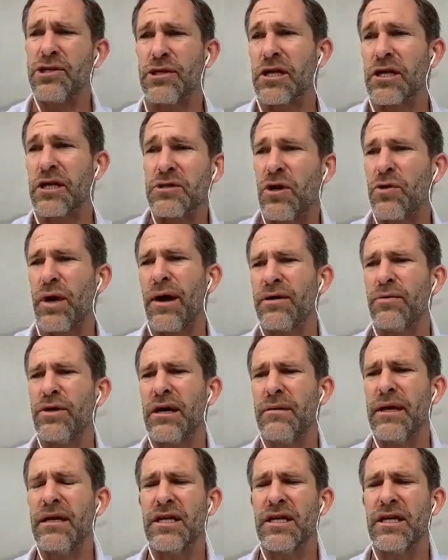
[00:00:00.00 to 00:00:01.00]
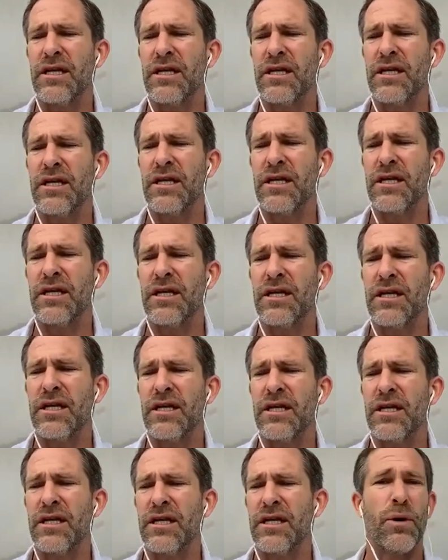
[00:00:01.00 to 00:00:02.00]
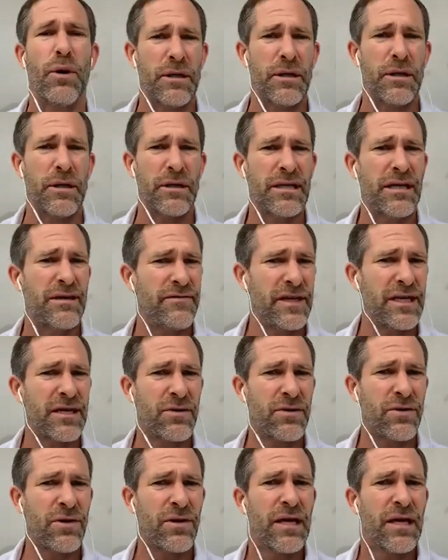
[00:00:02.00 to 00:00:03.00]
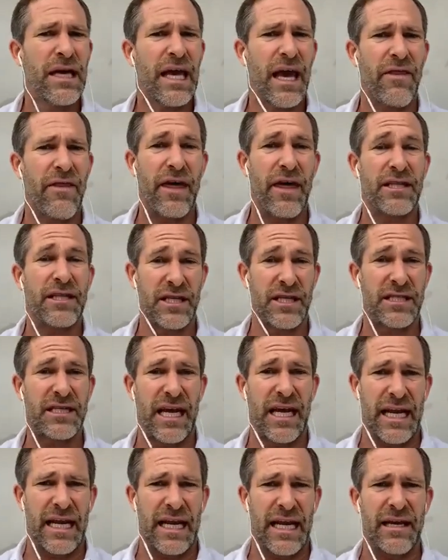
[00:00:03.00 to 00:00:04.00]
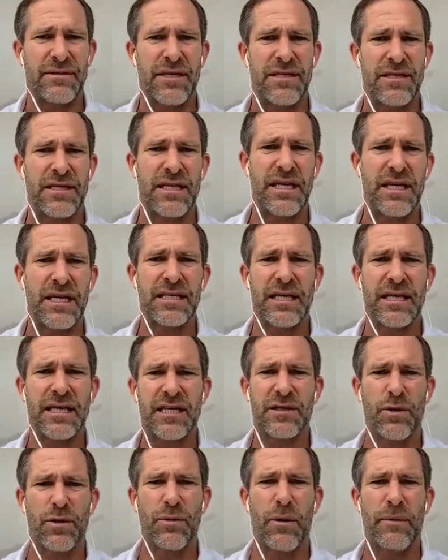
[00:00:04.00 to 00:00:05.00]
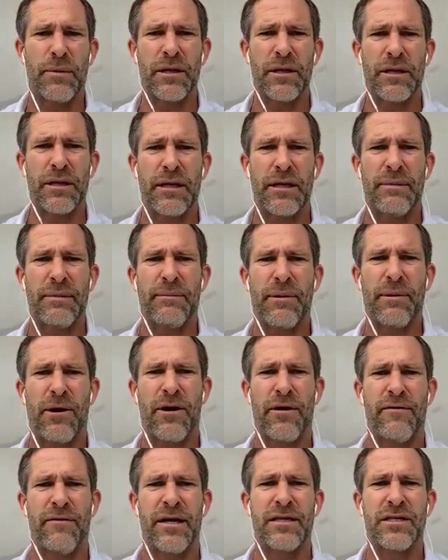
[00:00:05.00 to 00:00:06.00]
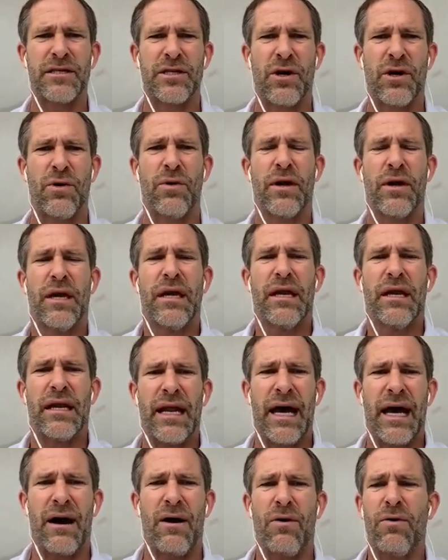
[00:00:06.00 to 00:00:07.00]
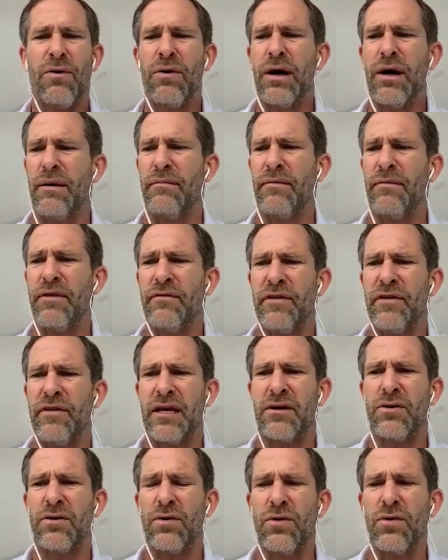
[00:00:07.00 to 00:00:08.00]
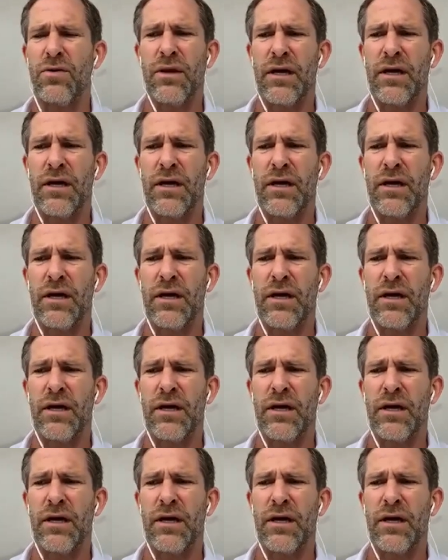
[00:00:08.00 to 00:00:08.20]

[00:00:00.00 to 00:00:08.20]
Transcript: Gave the idea that this could be an accessible mobility vehicle, and that's exciting to see accessible mobility be part of it. So now the vehicle